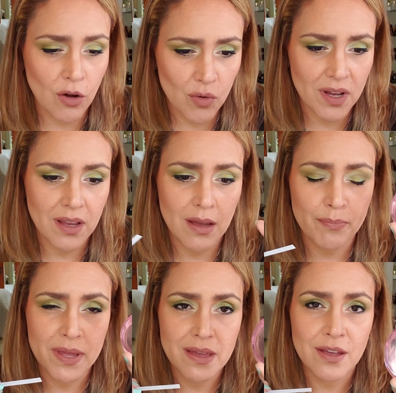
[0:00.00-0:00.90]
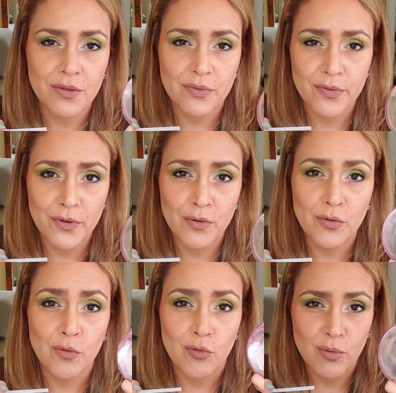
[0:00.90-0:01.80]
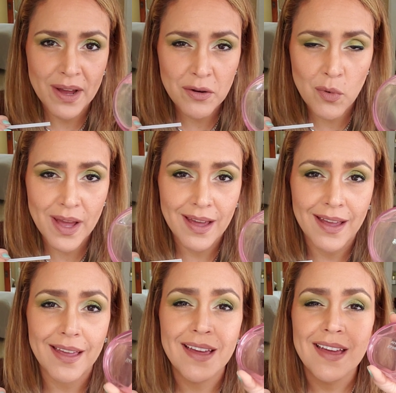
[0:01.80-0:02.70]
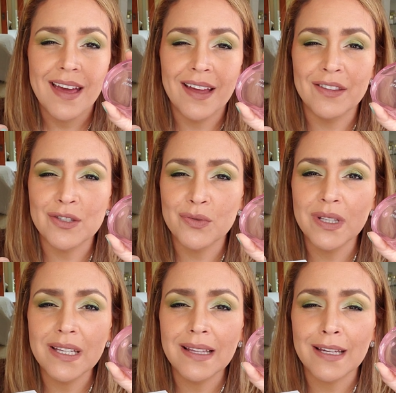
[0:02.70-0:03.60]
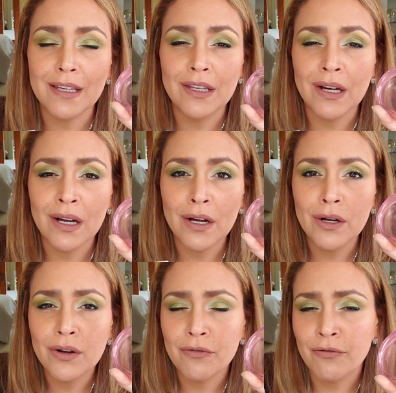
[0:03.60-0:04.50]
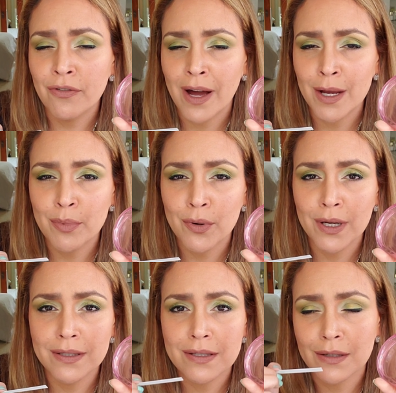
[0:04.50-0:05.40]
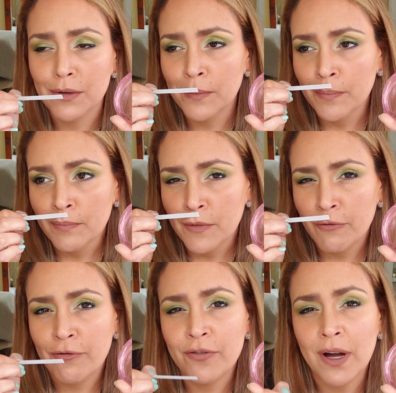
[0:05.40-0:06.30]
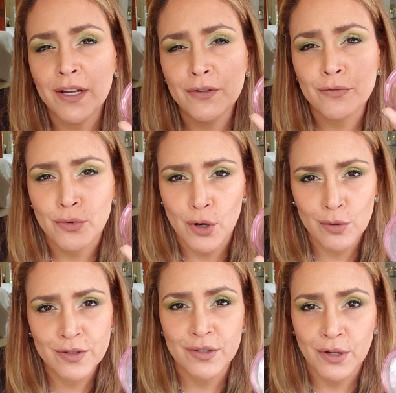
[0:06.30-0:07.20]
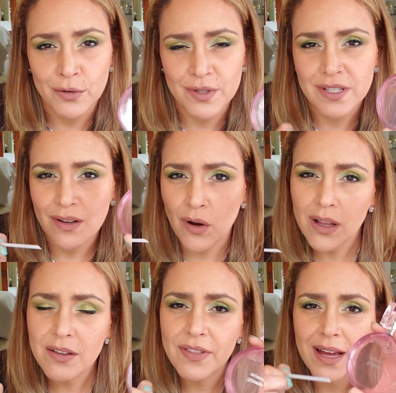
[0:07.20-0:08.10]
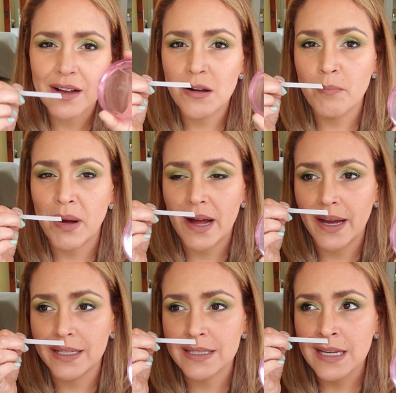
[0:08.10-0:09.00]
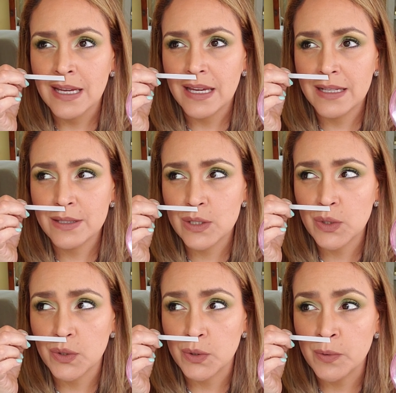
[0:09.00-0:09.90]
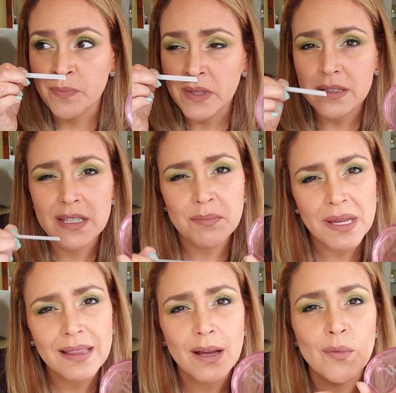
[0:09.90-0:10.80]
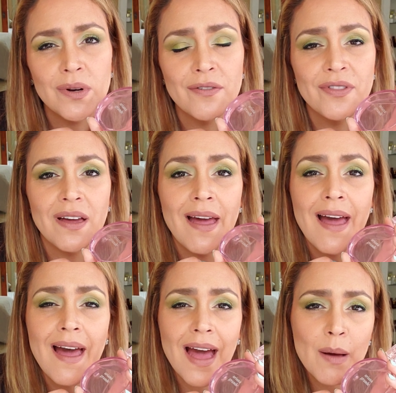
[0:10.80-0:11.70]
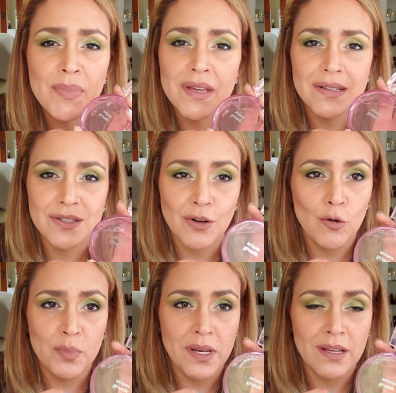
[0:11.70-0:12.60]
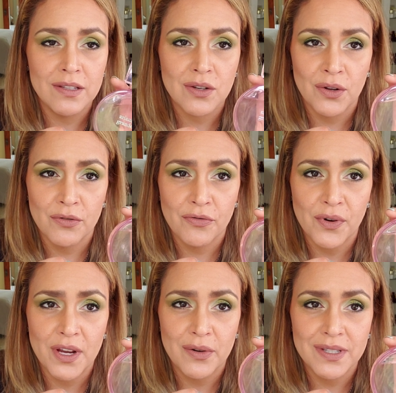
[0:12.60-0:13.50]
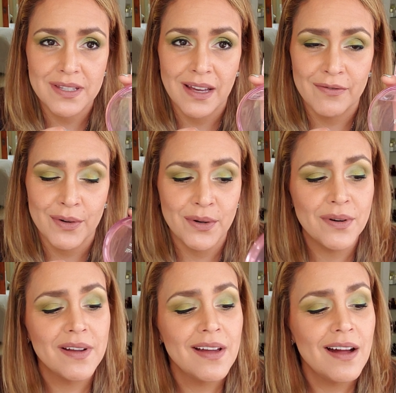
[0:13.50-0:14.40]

coconut peeking through right away and this really like young, vibrant, fun rose note. All of that combines into, to me, like one of the happiest openings on a fragrance ever.